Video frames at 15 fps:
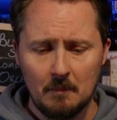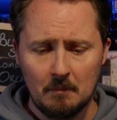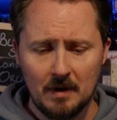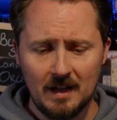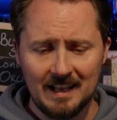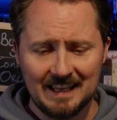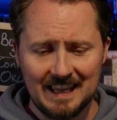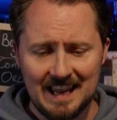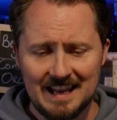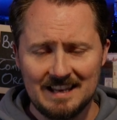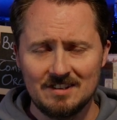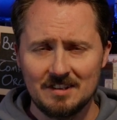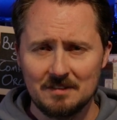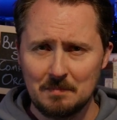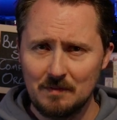but
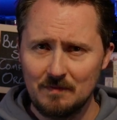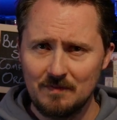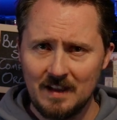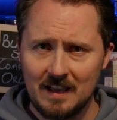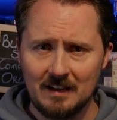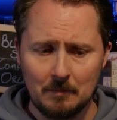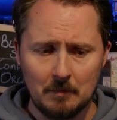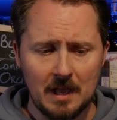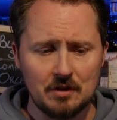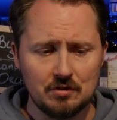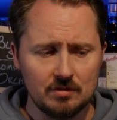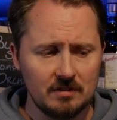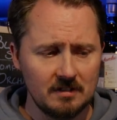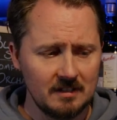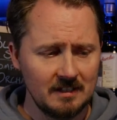again, just be very
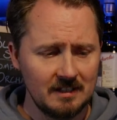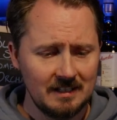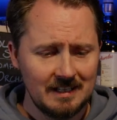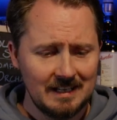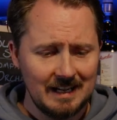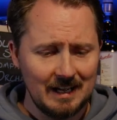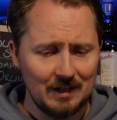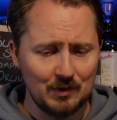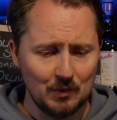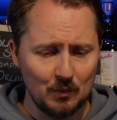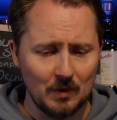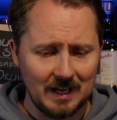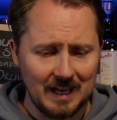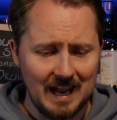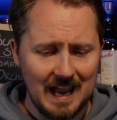measured and
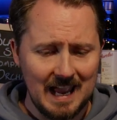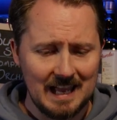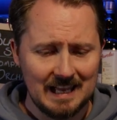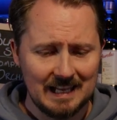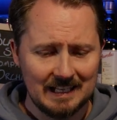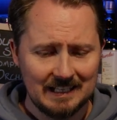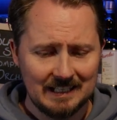don't get